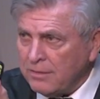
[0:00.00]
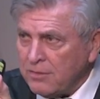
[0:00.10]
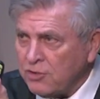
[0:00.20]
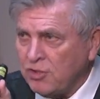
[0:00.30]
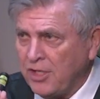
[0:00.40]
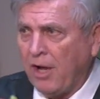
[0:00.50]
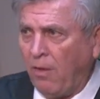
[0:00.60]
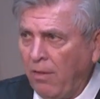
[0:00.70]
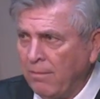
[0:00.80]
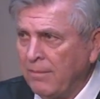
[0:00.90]

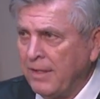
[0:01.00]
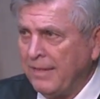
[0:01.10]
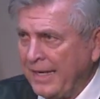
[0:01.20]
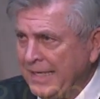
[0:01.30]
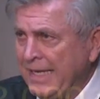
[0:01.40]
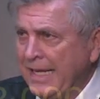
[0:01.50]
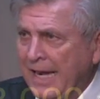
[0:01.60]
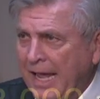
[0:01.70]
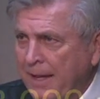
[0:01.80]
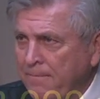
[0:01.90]
cell, that
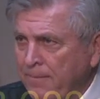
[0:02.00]
DNA,